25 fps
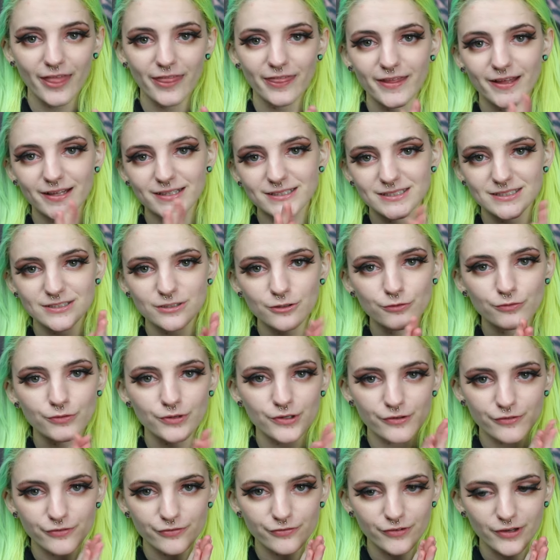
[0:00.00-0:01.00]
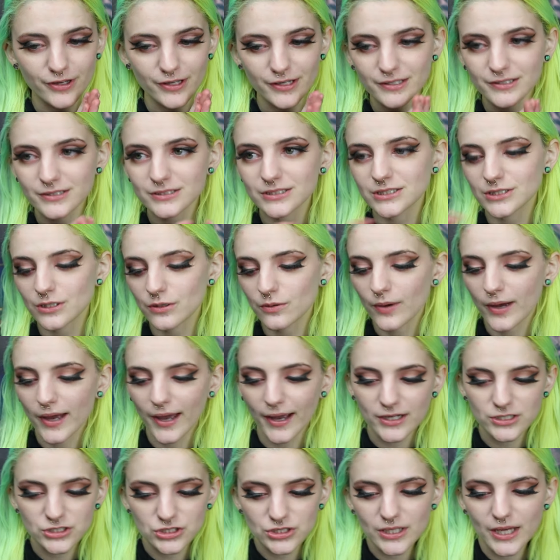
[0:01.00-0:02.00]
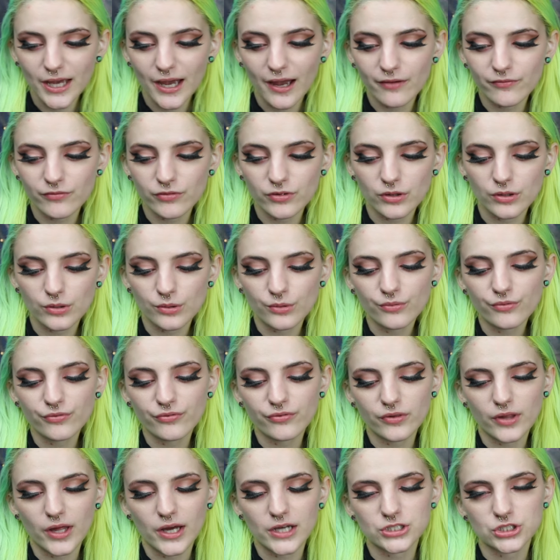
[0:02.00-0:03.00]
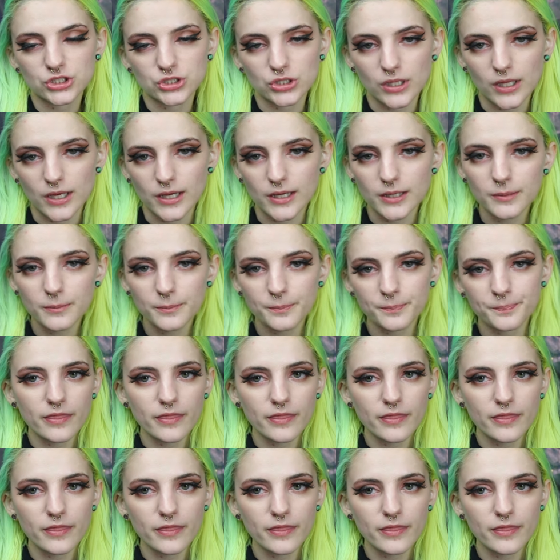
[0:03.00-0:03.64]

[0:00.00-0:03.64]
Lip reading: That's the real fun. So I actually have a little flashlight